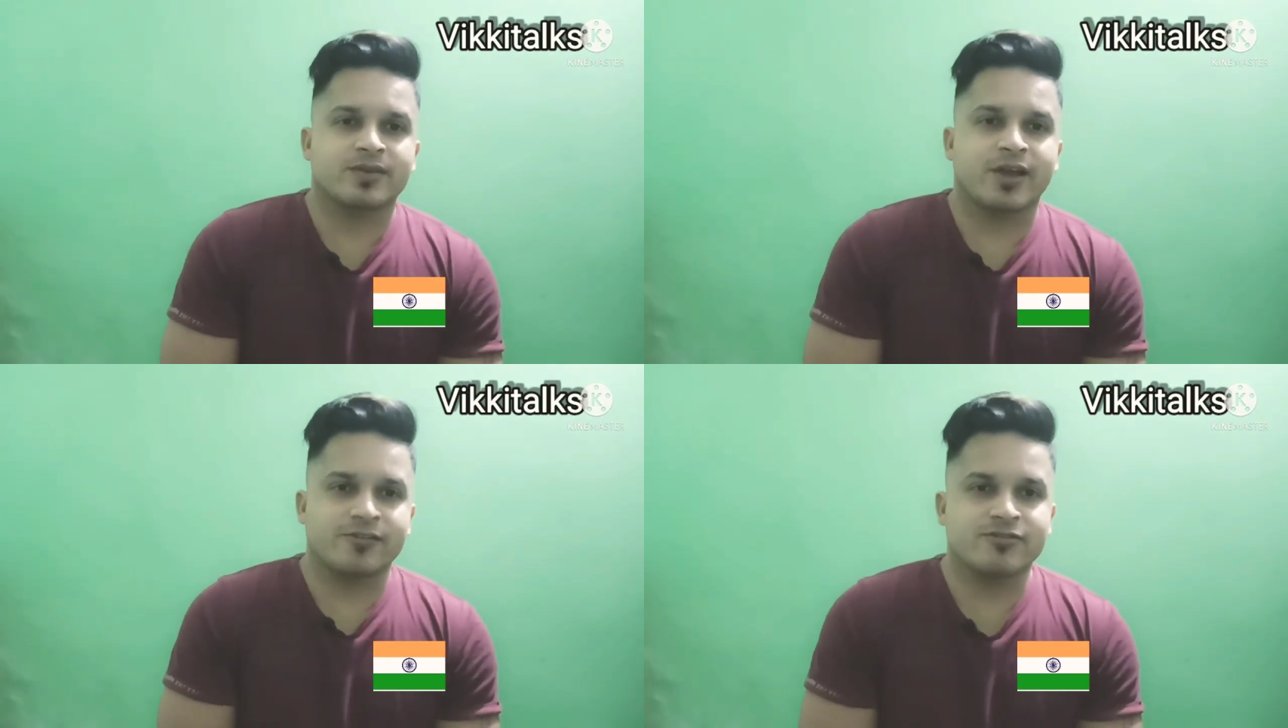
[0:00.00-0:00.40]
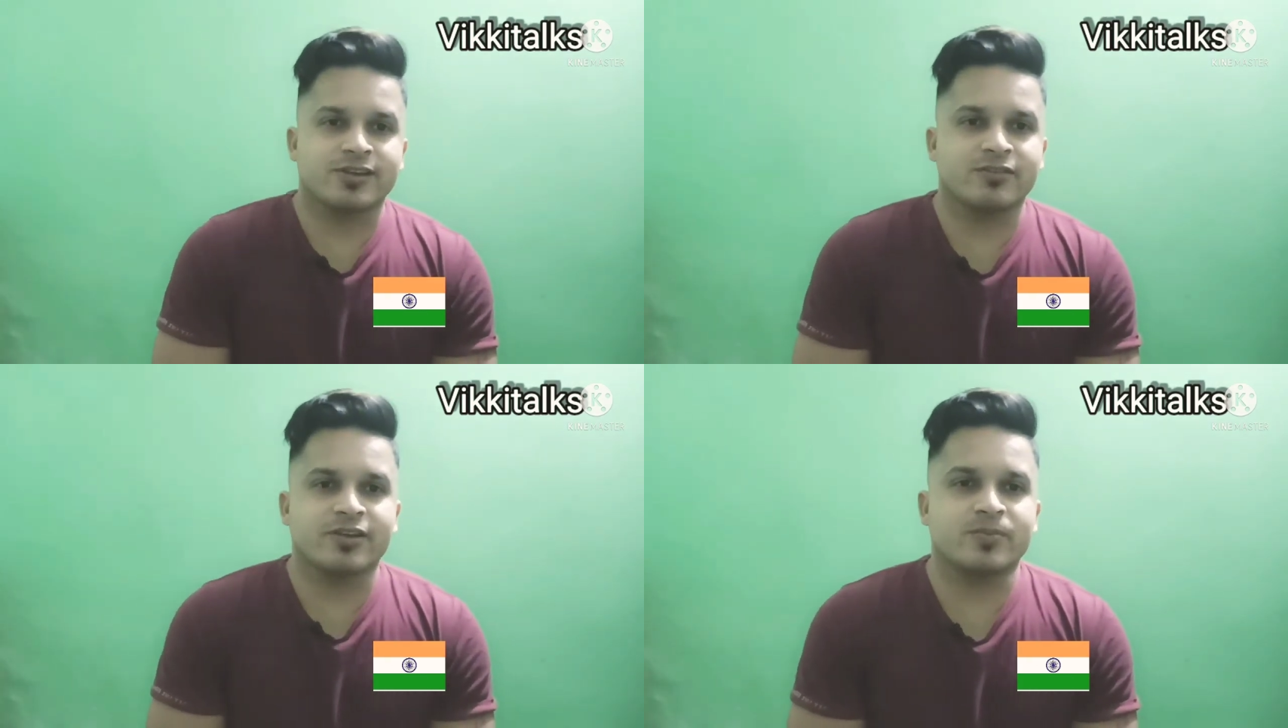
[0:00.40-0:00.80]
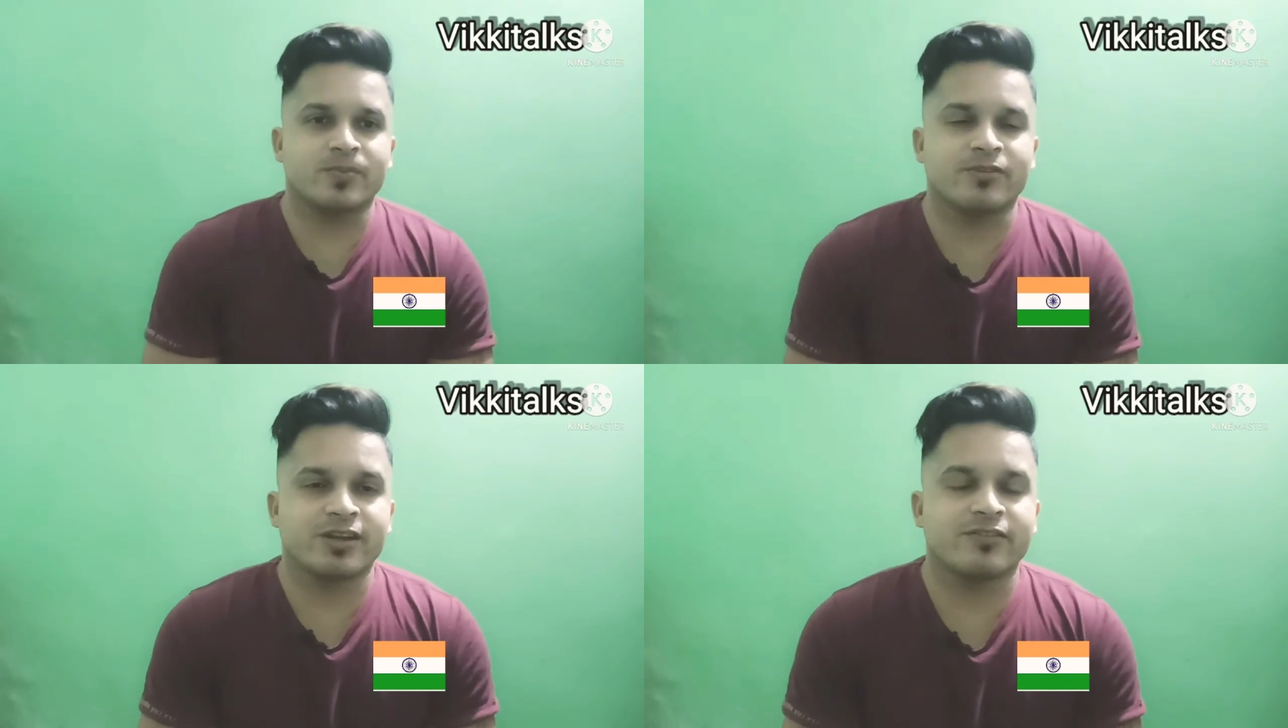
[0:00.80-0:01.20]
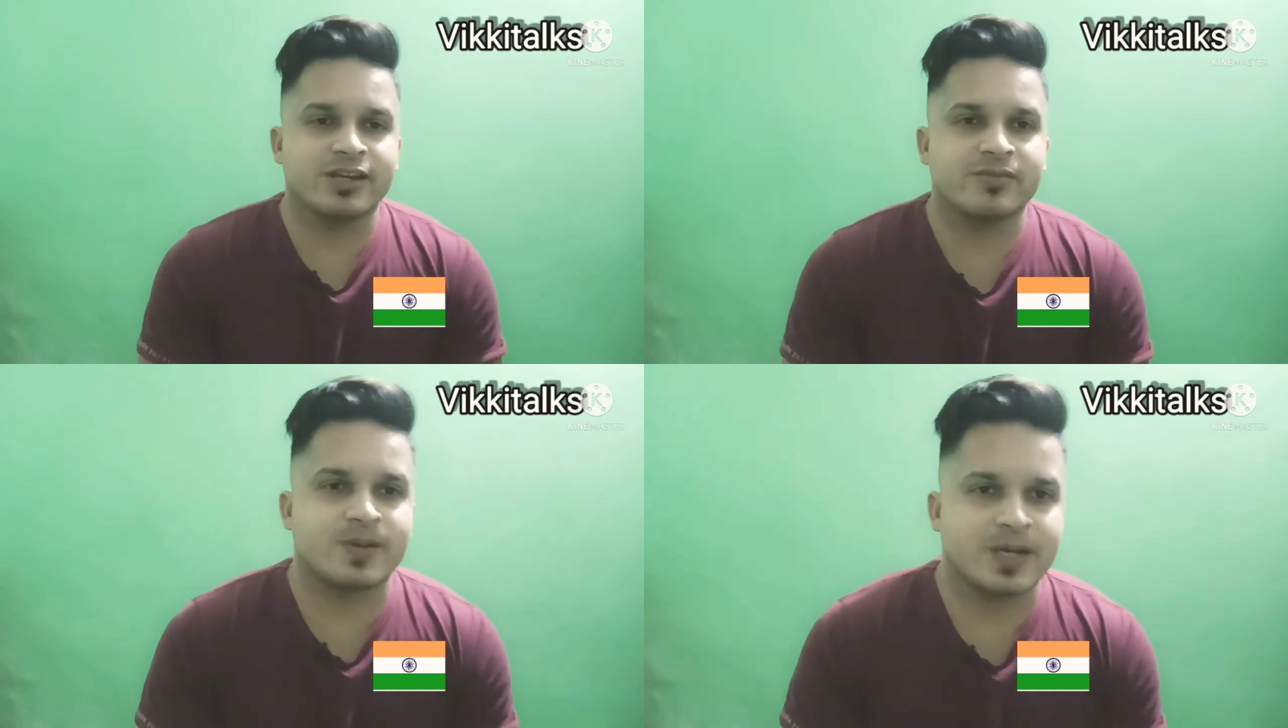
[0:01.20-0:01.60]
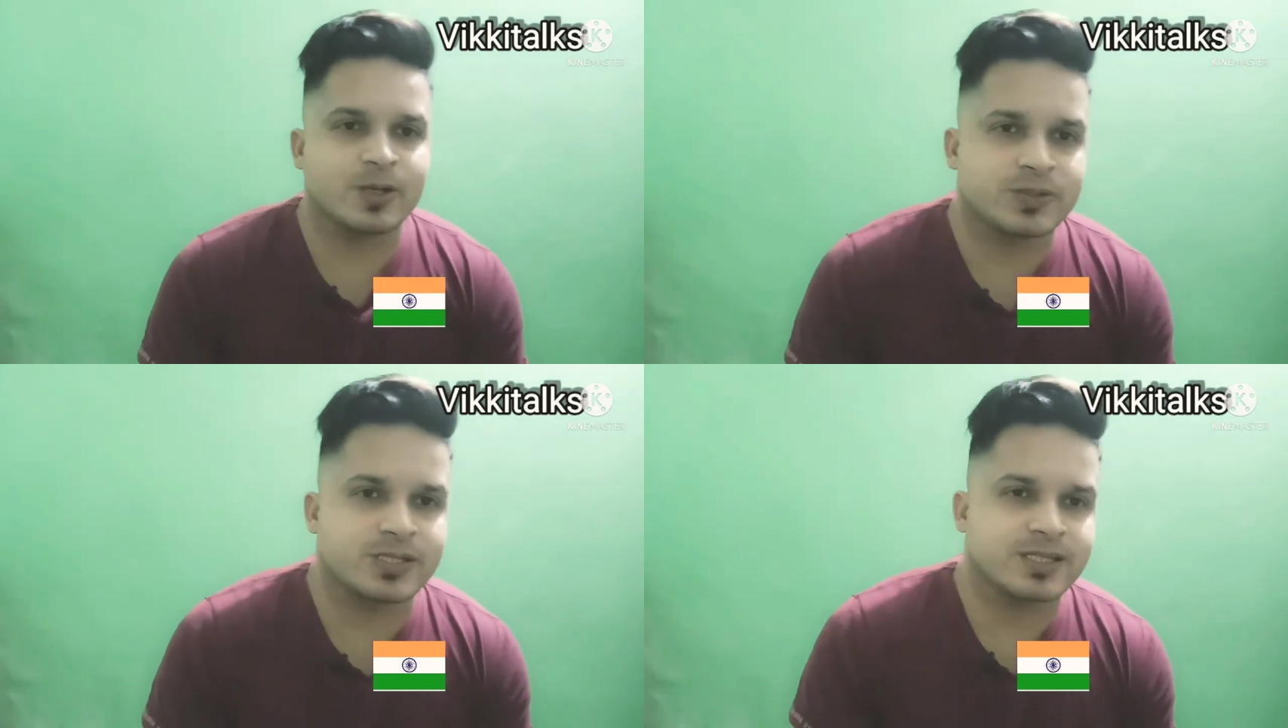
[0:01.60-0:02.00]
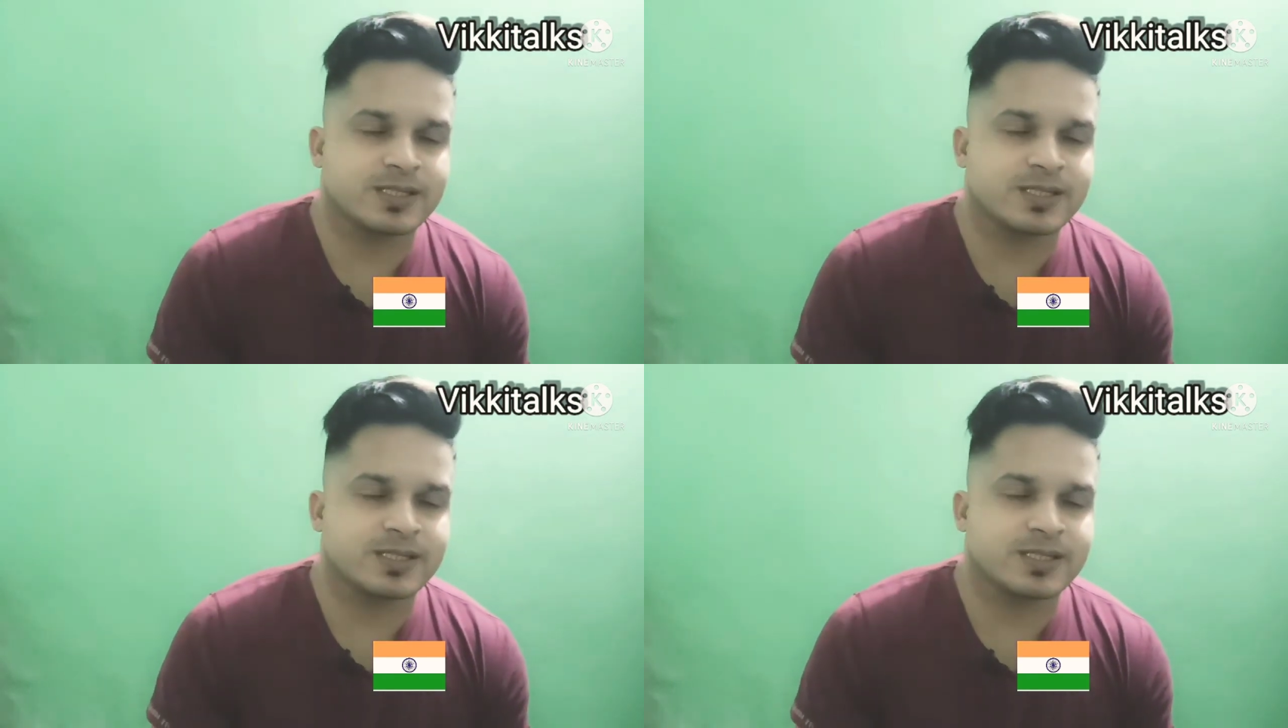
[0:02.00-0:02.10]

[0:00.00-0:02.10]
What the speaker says: I feel very, very, very proud.